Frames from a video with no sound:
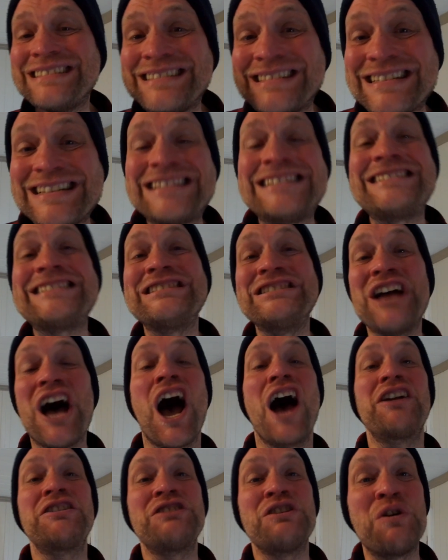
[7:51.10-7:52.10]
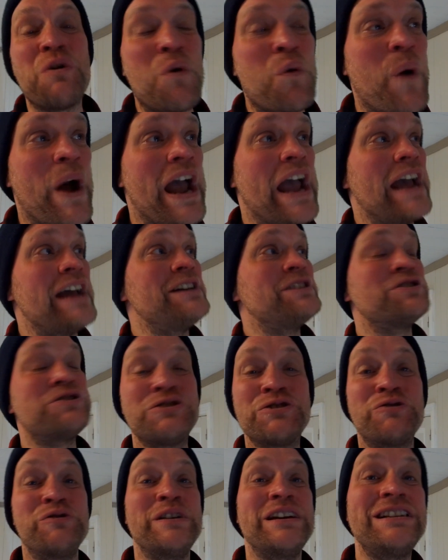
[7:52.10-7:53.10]
it's not a way to
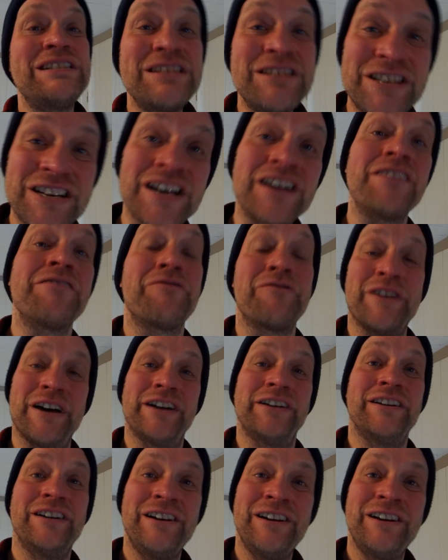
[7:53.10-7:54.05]
treat children.